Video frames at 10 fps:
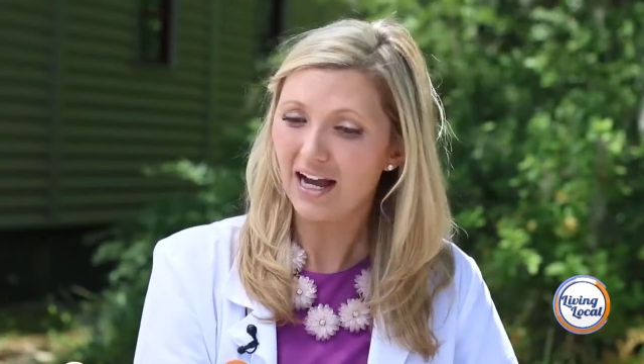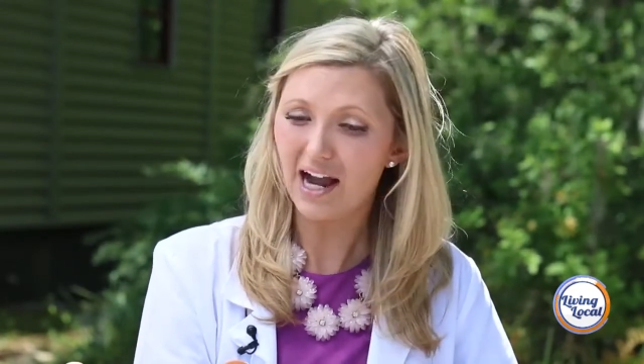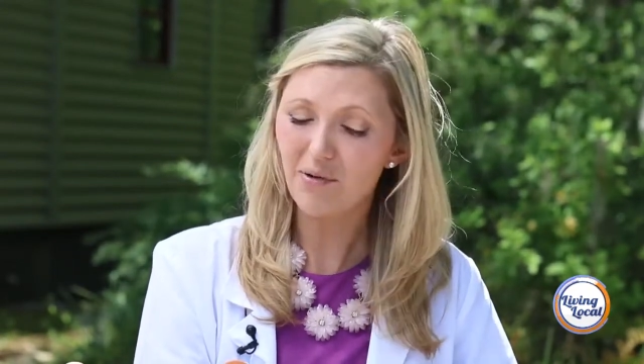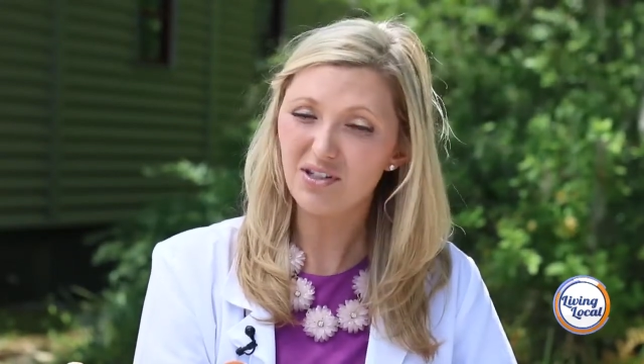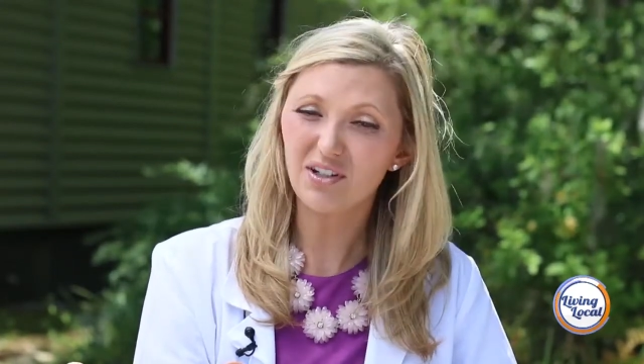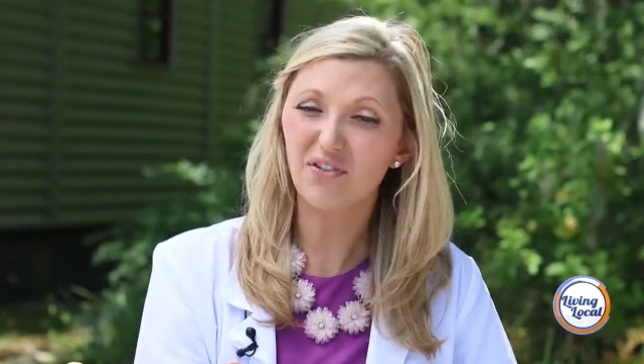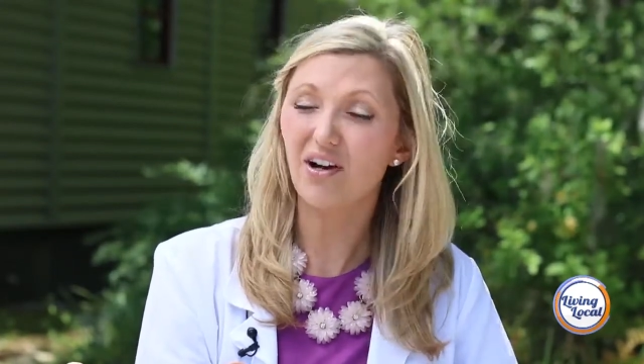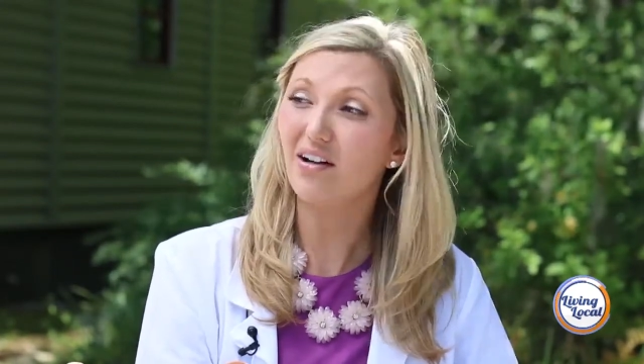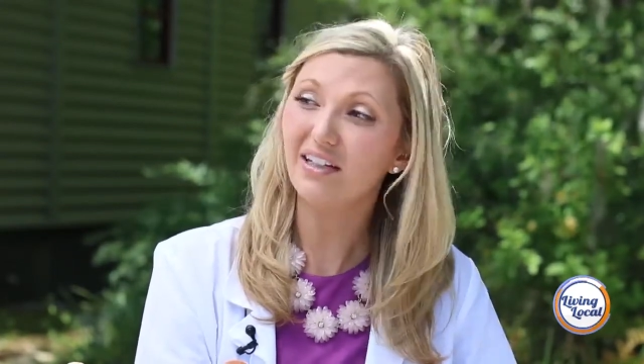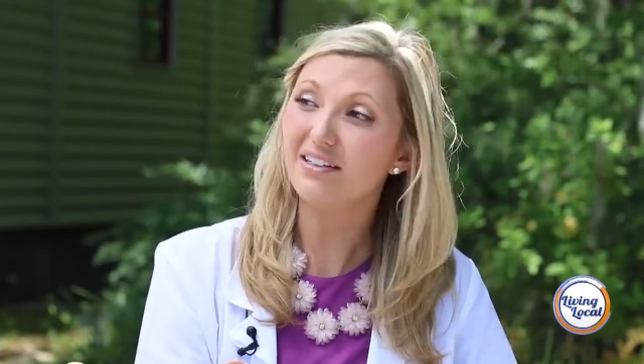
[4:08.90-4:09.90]
I always look
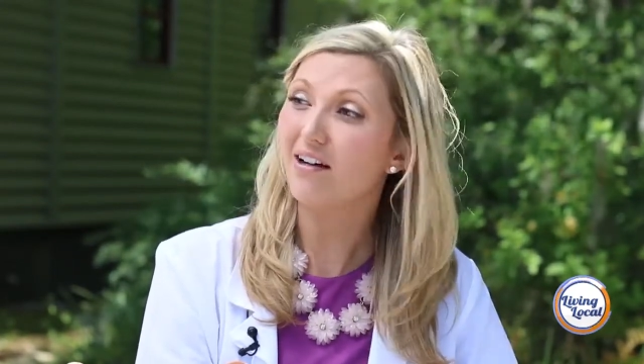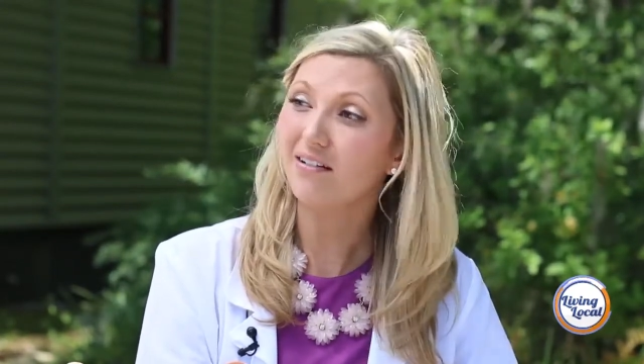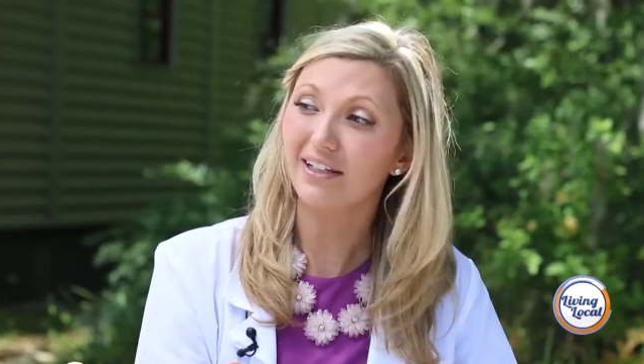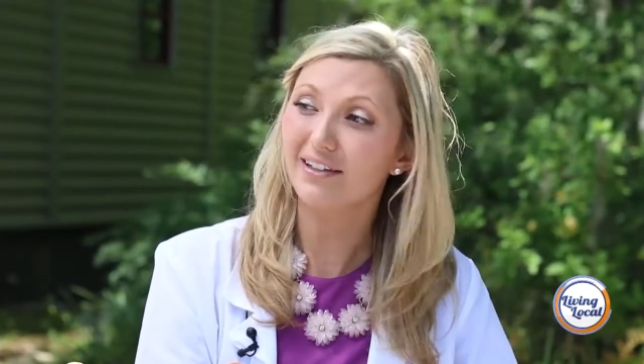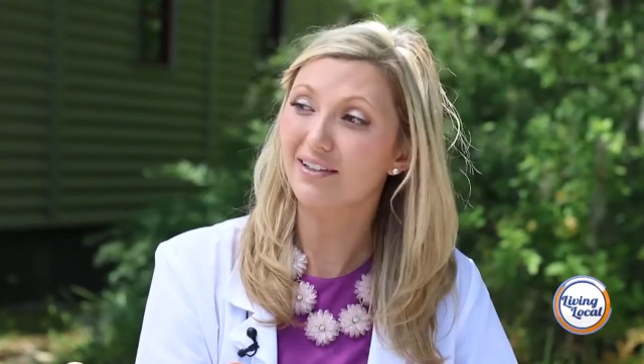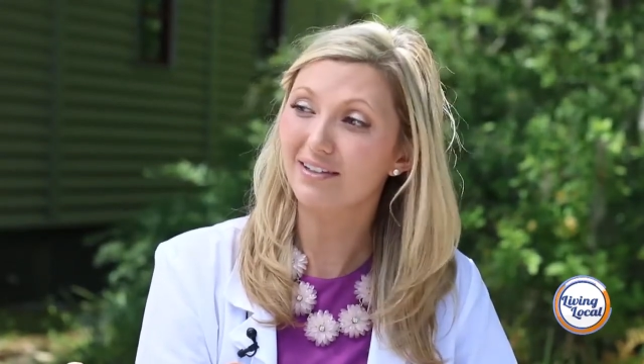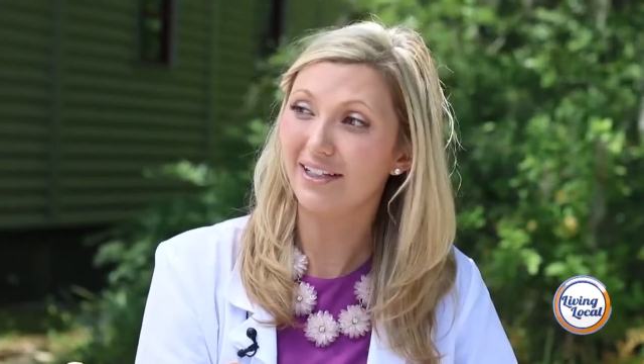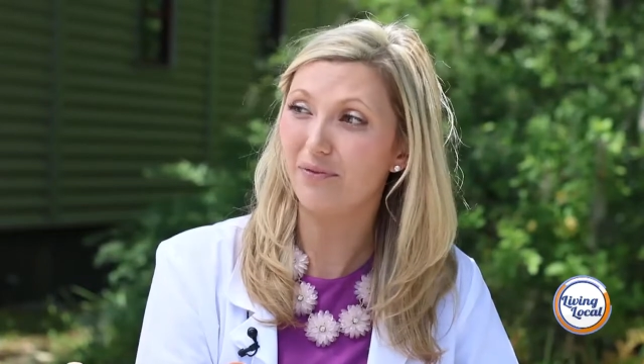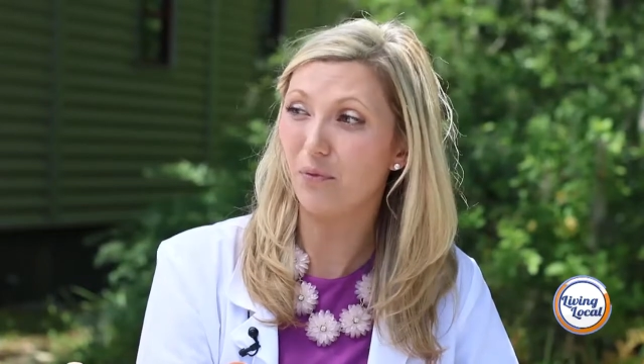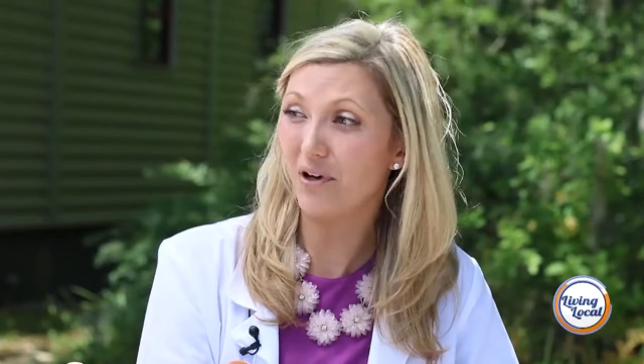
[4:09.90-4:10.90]
for ugly ducklings.
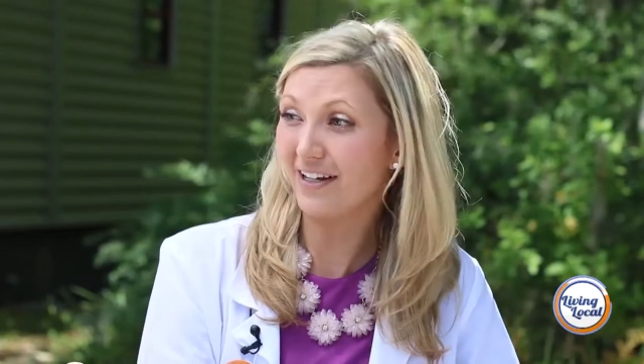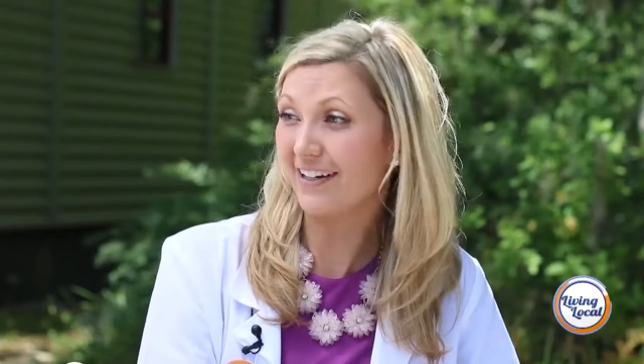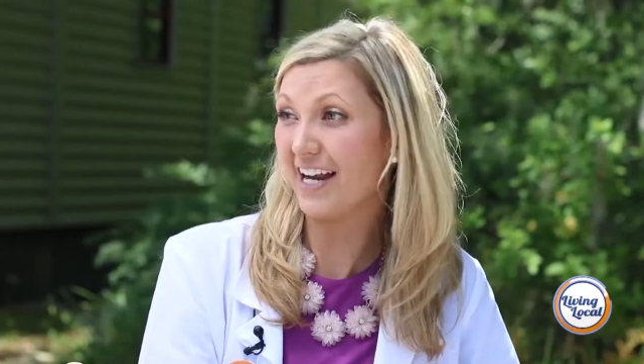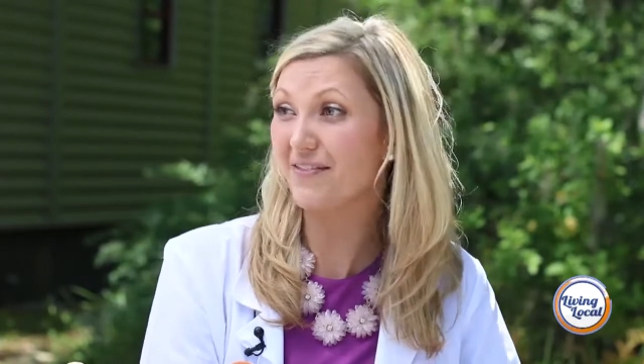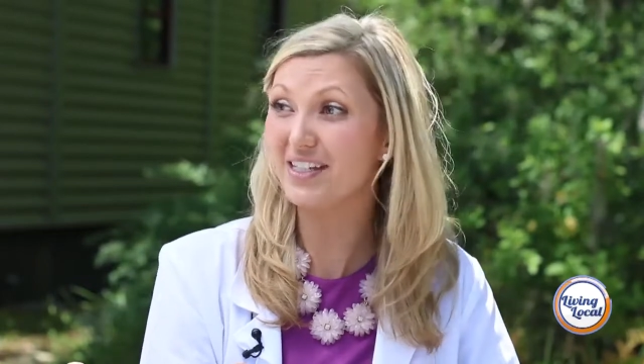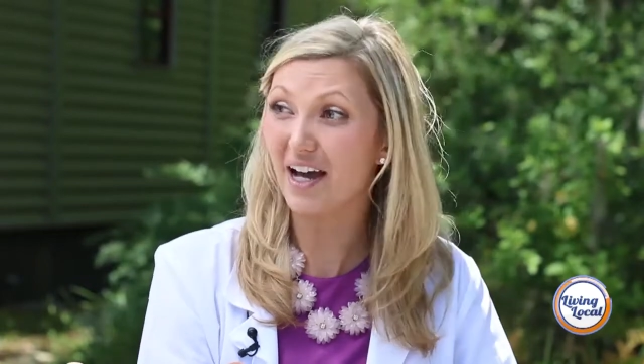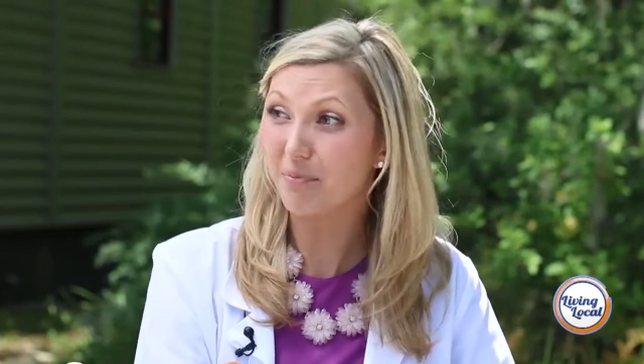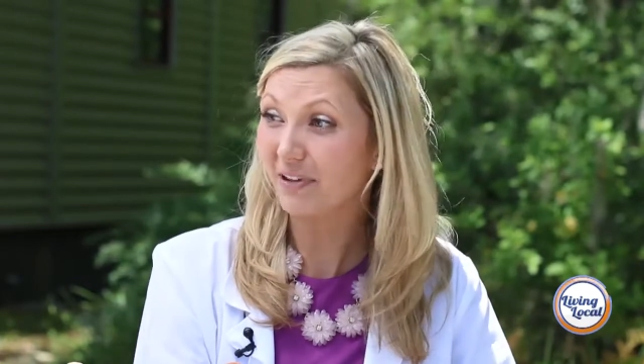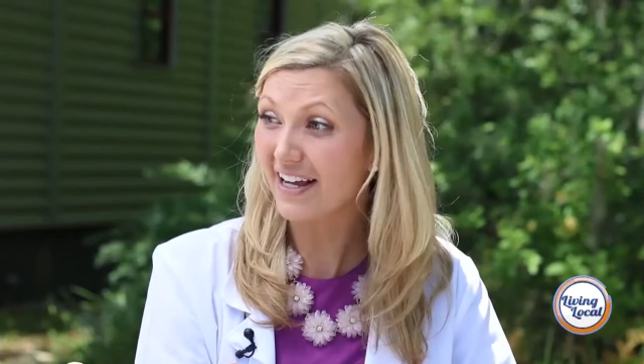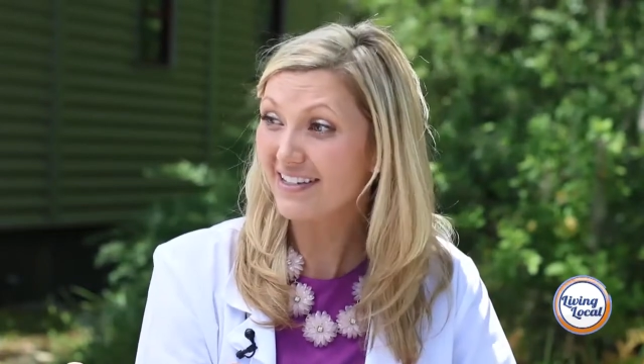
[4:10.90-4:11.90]
If one kind of is out
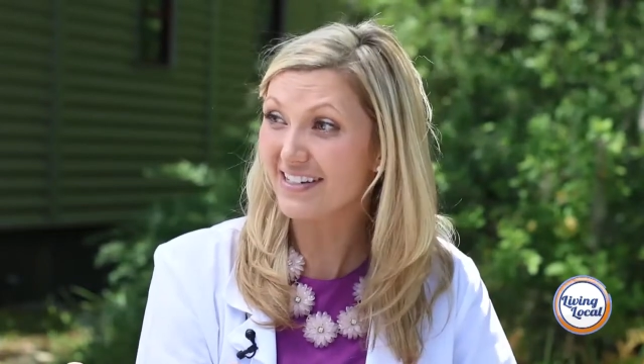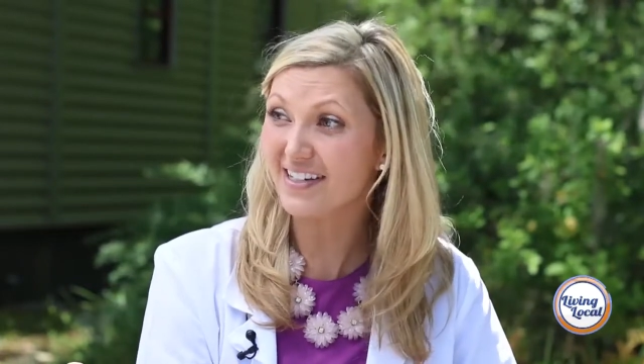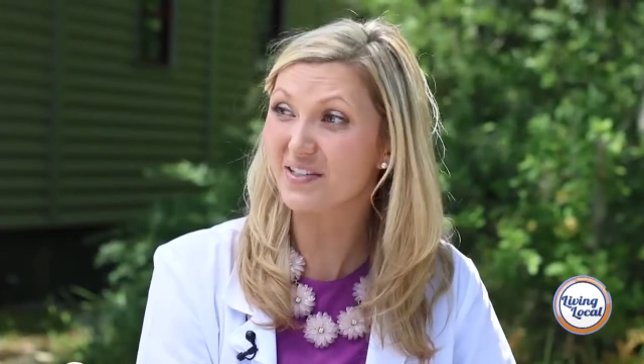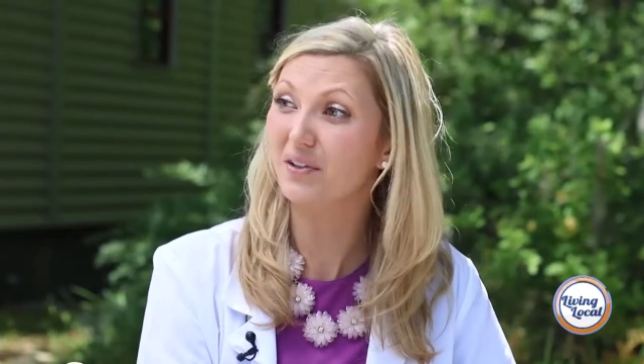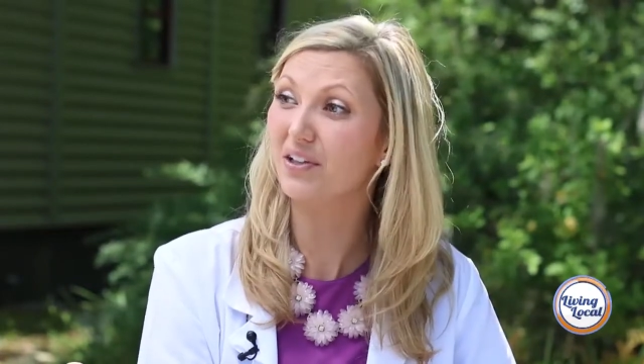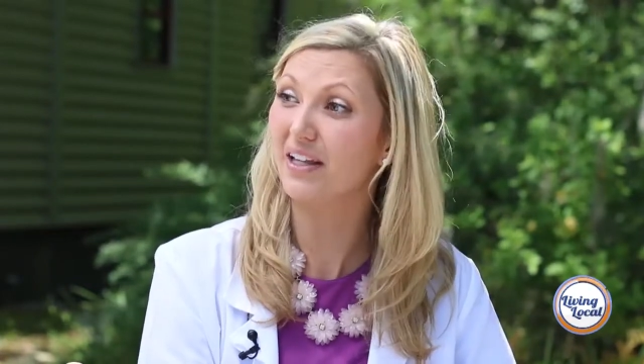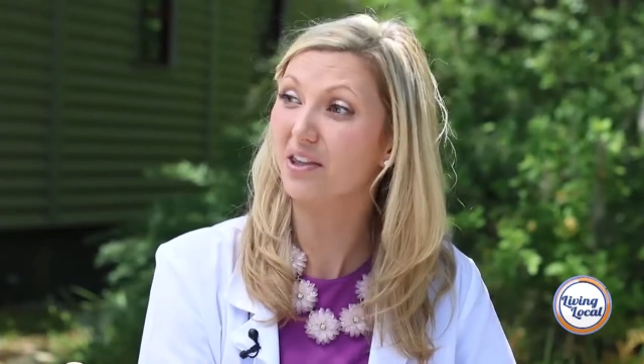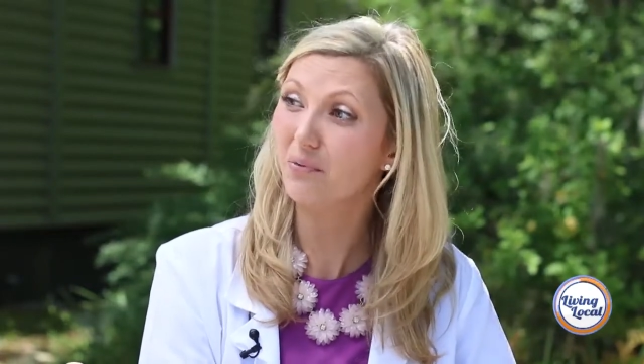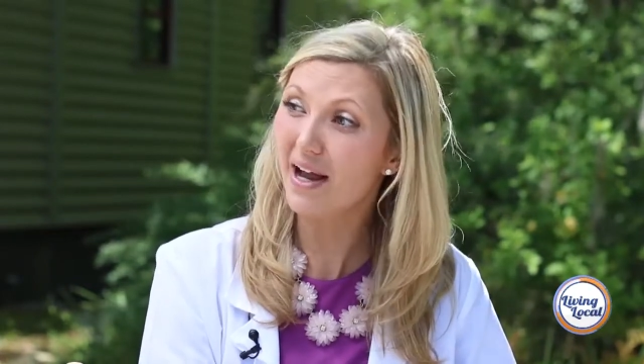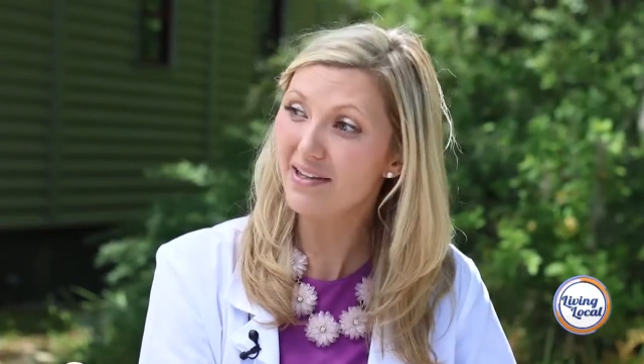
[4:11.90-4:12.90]
of place, it doesn't look
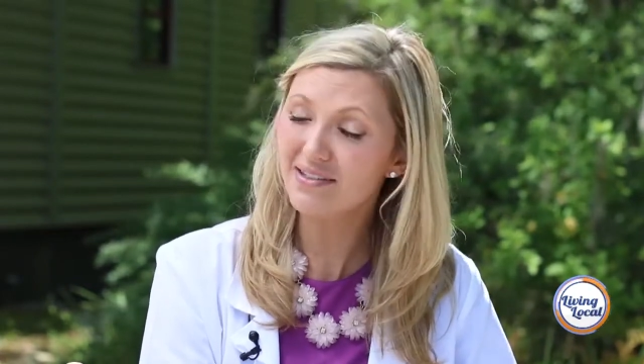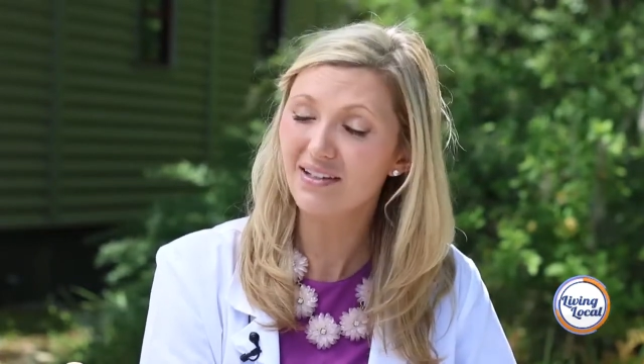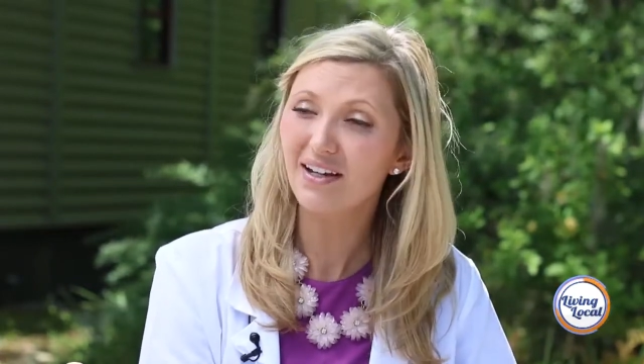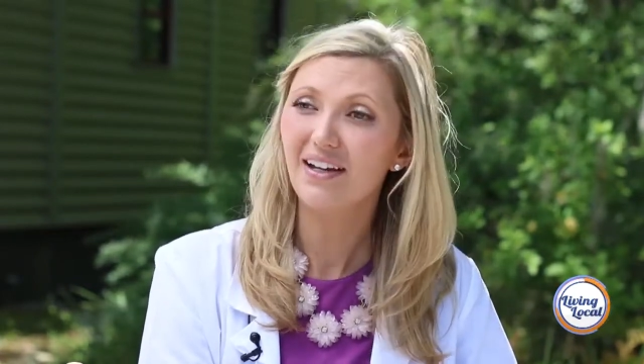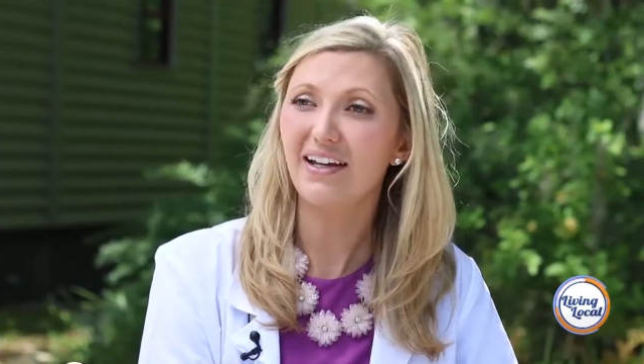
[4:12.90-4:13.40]
like the rest.